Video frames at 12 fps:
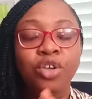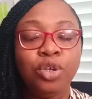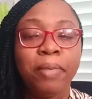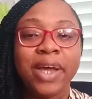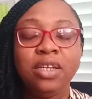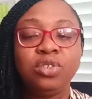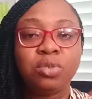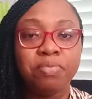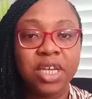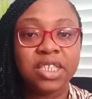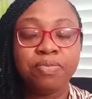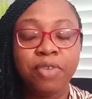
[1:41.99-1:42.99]
you might need to
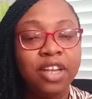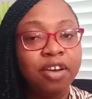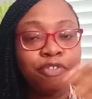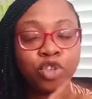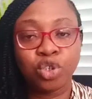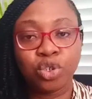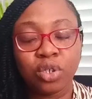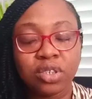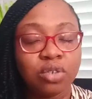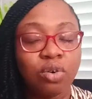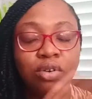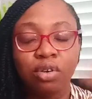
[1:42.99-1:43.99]
mix either for
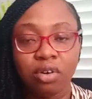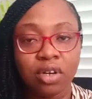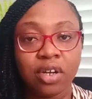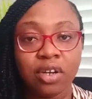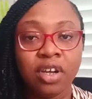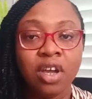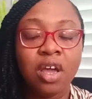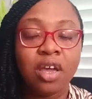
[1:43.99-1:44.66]
short or longer.